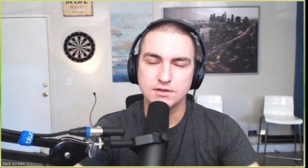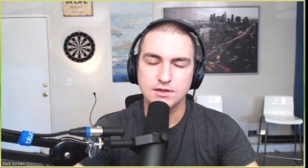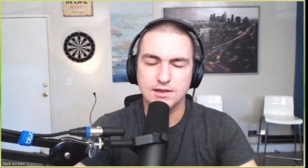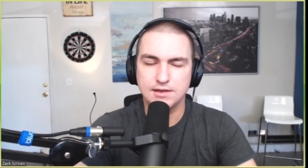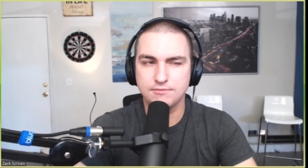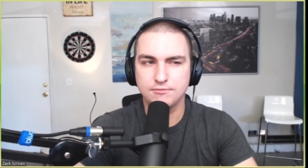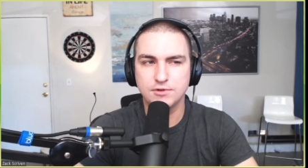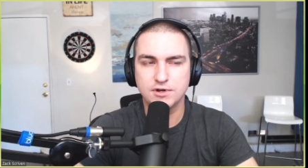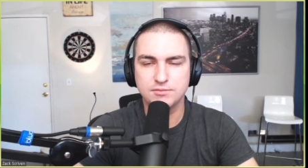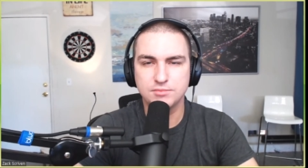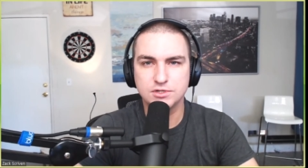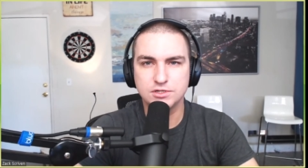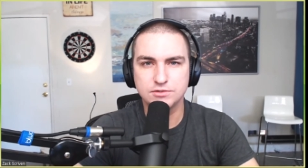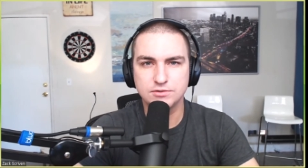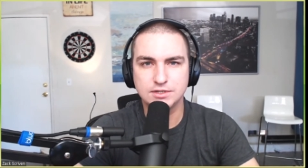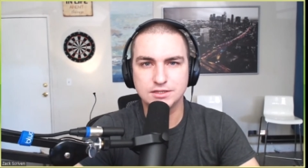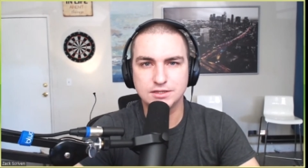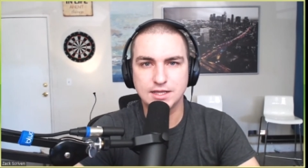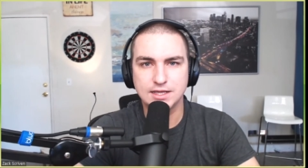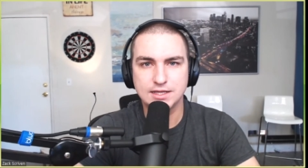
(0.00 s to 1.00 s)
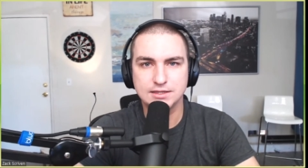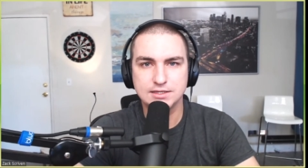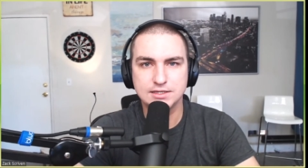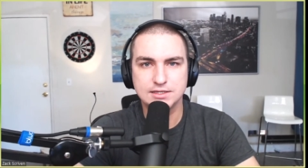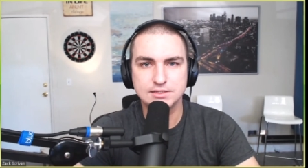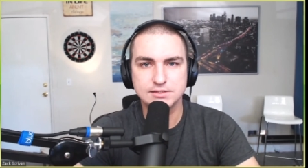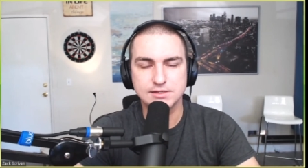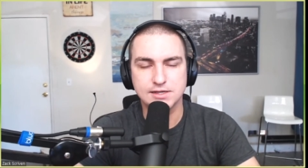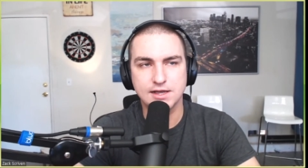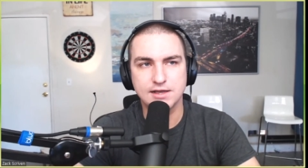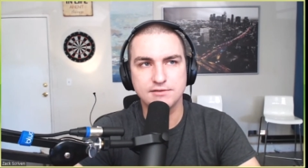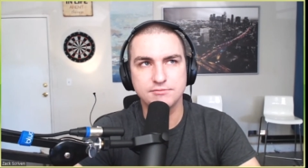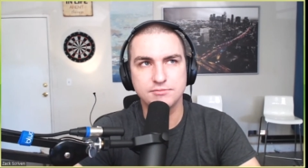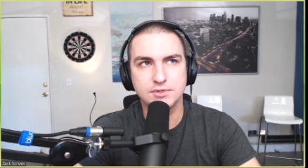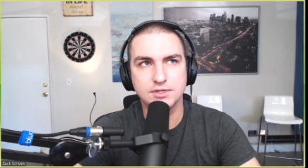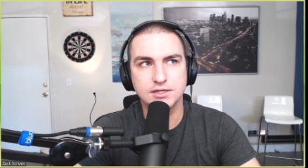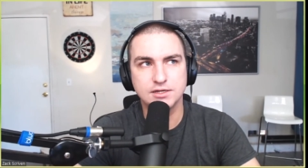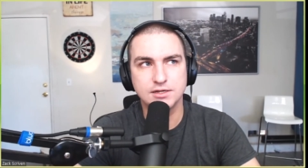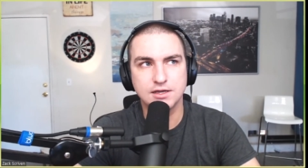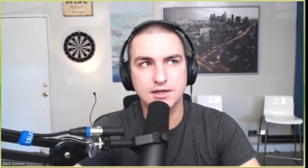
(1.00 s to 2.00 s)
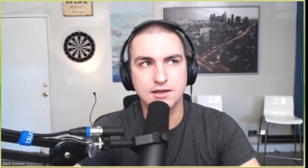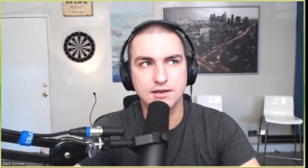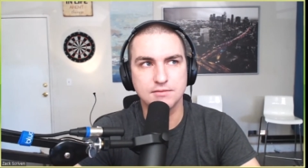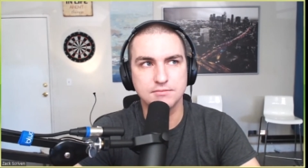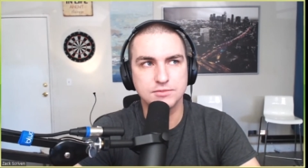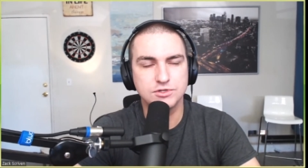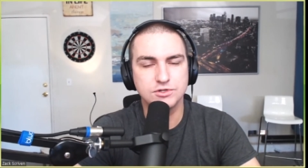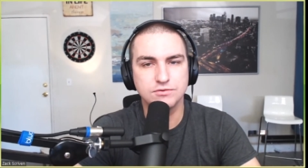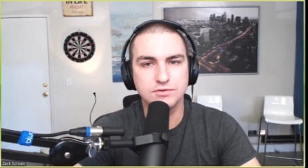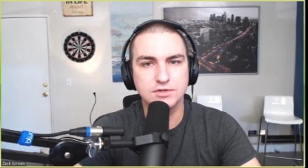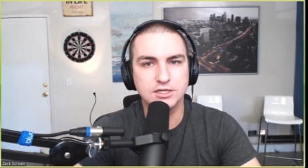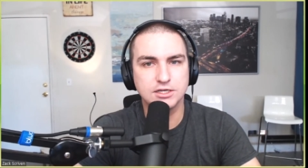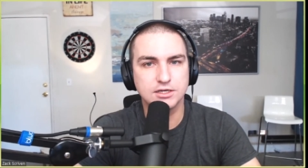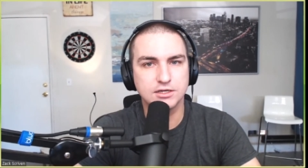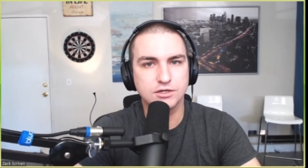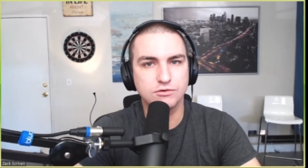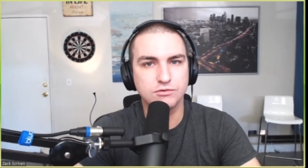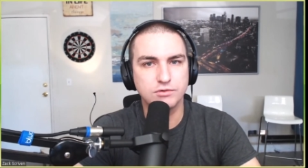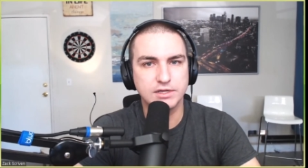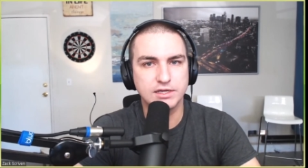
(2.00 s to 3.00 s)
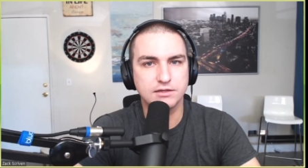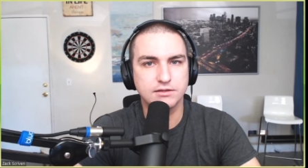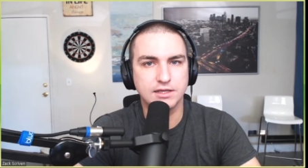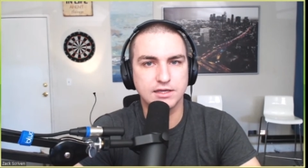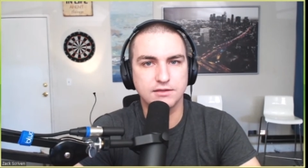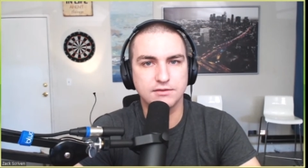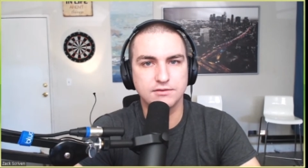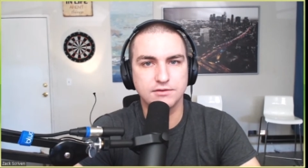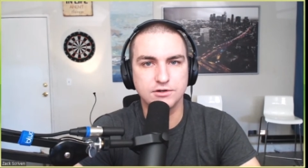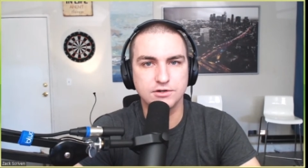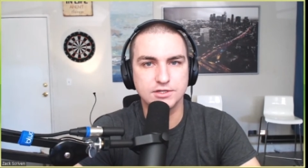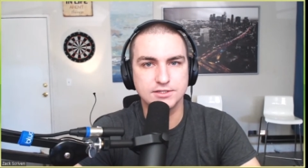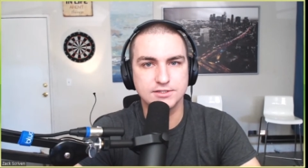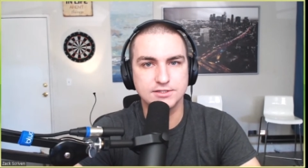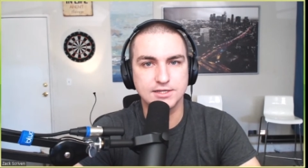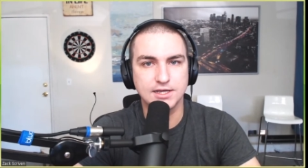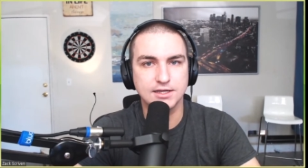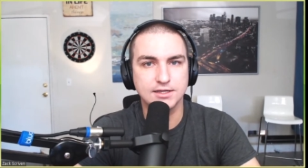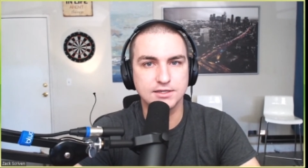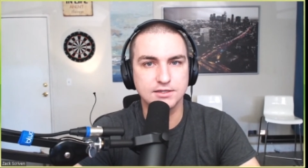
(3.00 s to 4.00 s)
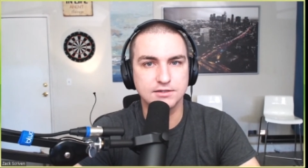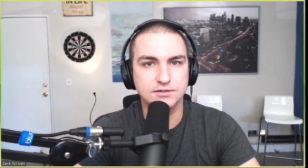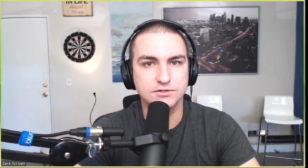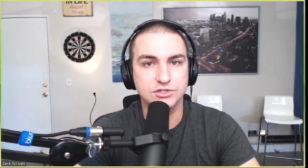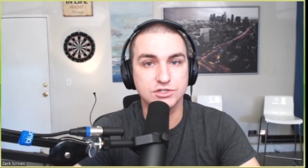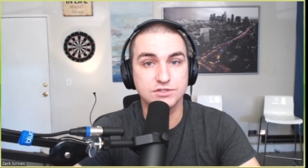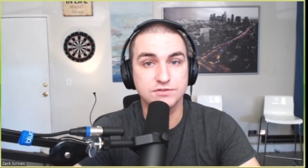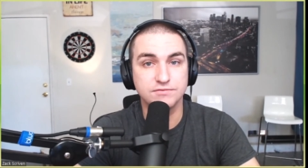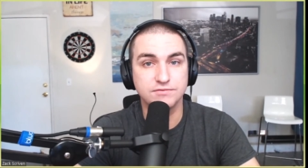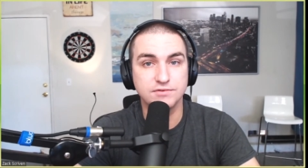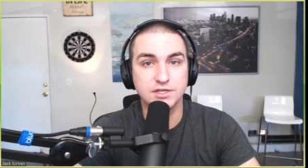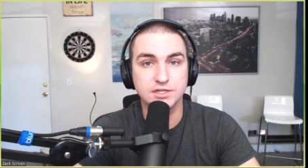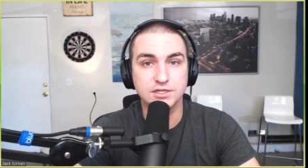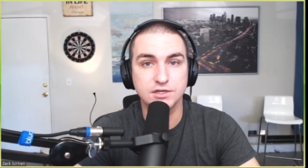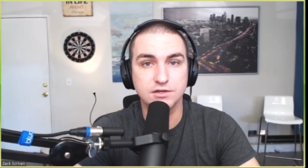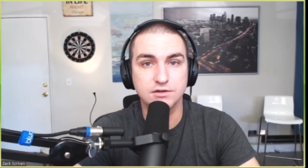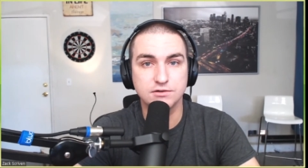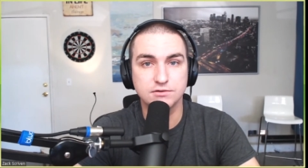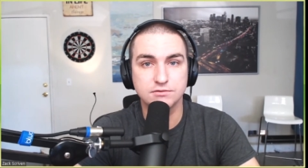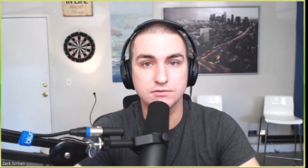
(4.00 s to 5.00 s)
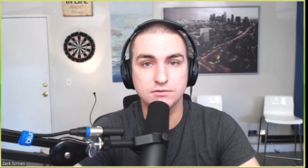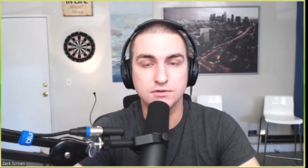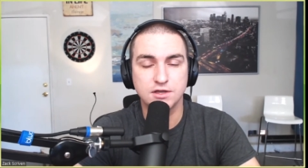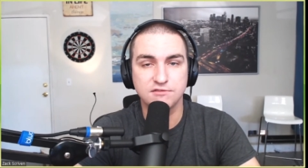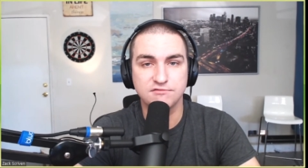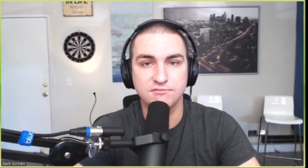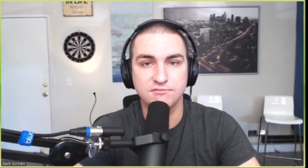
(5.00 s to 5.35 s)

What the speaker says: What I've been doing lately is I've been doing a quick like 30-second just video of